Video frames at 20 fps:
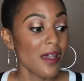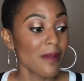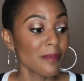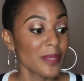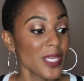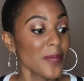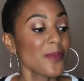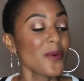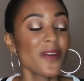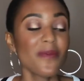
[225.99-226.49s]

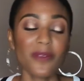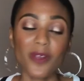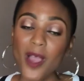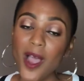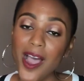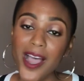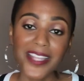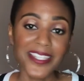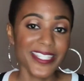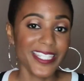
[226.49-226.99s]
People have
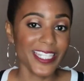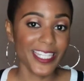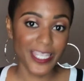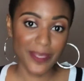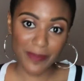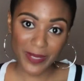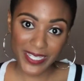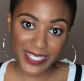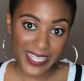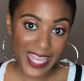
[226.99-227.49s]
constantly
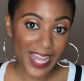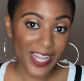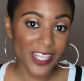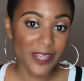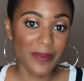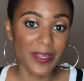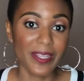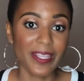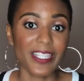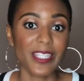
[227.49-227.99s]
been
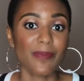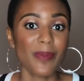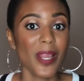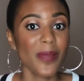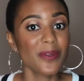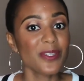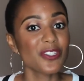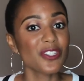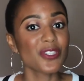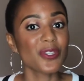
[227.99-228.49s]
telling me this, but
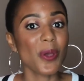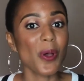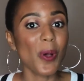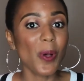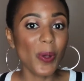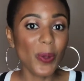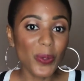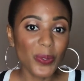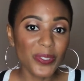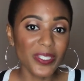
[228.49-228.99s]
I was just
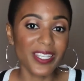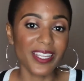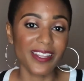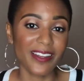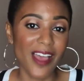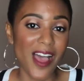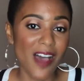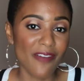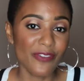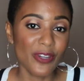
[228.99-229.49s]
holding it
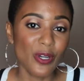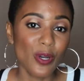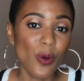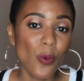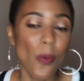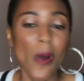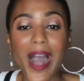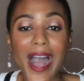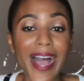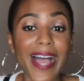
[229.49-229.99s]
off.
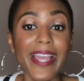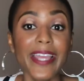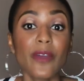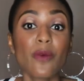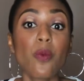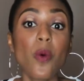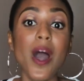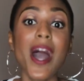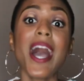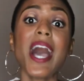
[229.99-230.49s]

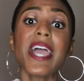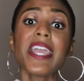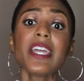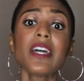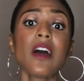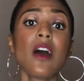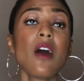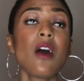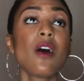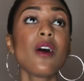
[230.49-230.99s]
Why? Why
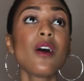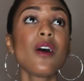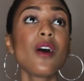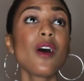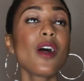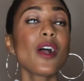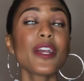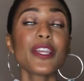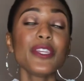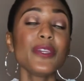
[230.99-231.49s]

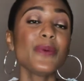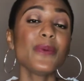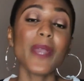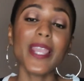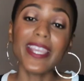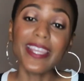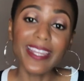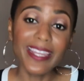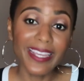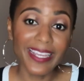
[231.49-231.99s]
are you
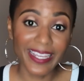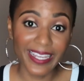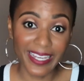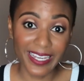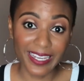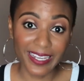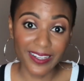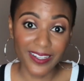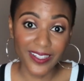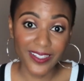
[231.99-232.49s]

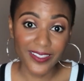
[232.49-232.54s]
waiting?